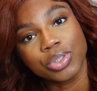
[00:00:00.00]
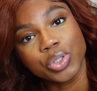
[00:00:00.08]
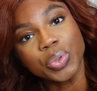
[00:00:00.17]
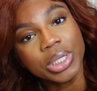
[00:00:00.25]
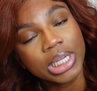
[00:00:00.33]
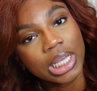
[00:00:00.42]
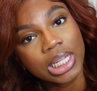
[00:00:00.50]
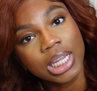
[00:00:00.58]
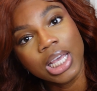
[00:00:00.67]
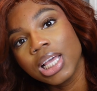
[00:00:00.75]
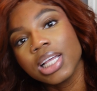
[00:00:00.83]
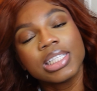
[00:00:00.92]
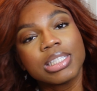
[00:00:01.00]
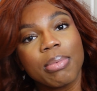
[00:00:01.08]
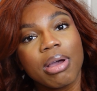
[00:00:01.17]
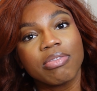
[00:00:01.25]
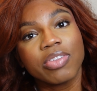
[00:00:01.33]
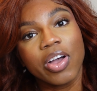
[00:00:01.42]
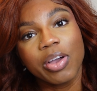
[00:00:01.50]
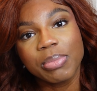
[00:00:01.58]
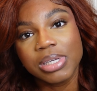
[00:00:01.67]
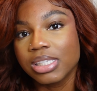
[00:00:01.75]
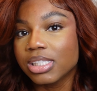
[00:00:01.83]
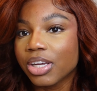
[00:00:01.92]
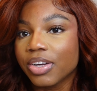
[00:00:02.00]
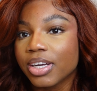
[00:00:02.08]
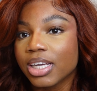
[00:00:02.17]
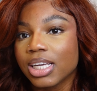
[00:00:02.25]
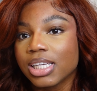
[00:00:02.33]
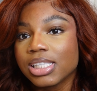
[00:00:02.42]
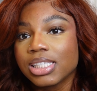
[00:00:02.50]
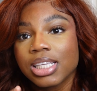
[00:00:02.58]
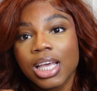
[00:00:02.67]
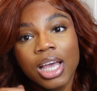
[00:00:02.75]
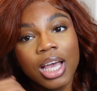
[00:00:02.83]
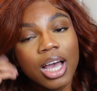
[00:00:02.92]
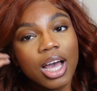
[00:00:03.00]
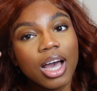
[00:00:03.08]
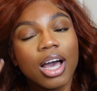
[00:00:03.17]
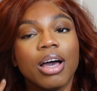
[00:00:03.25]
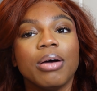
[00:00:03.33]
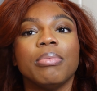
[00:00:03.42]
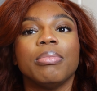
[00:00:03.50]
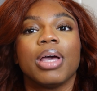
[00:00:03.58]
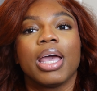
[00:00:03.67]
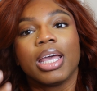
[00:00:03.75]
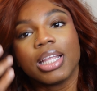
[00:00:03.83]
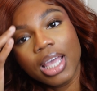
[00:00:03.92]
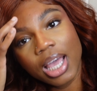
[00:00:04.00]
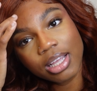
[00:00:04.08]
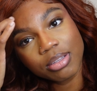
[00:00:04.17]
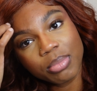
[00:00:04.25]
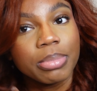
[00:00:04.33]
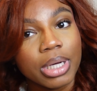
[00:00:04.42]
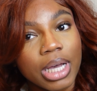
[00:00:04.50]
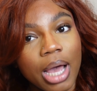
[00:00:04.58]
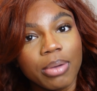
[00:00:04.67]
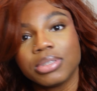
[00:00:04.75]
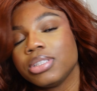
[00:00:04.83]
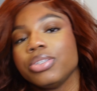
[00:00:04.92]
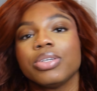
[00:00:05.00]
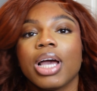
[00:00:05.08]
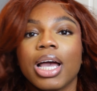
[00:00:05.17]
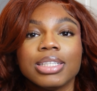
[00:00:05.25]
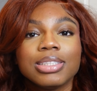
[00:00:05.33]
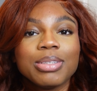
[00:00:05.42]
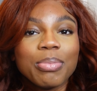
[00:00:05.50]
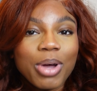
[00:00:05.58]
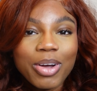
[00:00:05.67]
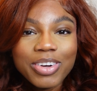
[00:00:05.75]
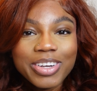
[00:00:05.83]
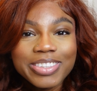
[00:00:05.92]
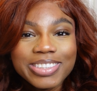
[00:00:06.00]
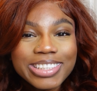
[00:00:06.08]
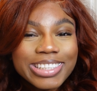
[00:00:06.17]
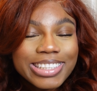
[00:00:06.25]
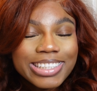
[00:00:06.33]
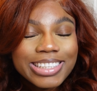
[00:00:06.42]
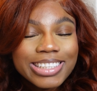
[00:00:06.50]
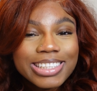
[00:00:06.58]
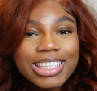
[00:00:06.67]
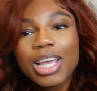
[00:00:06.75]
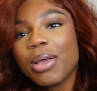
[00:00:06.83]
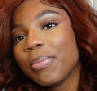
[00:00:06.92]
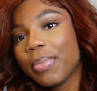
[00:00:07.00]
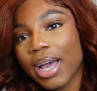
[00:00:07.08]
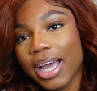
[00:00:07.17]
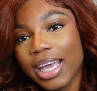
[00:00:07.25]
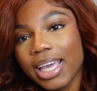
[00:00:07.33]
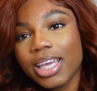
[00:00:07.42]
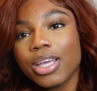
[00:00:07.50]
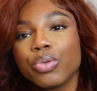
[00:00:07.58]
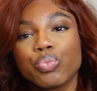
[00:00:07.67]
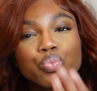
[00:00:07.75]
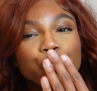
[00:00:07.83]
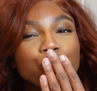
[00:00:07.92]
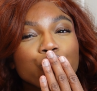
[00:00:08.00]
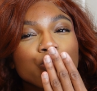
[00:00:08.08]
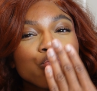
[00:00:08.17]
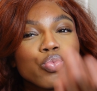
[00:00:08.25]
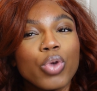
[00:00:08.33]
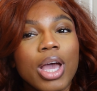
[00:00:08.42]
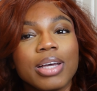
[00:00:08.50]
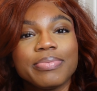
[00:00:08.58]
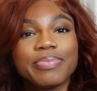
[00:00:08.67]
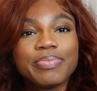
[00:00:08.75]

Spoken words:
tuning in to my Vlogmas series. And yeah, but I will see you guys tomorrow. Bye.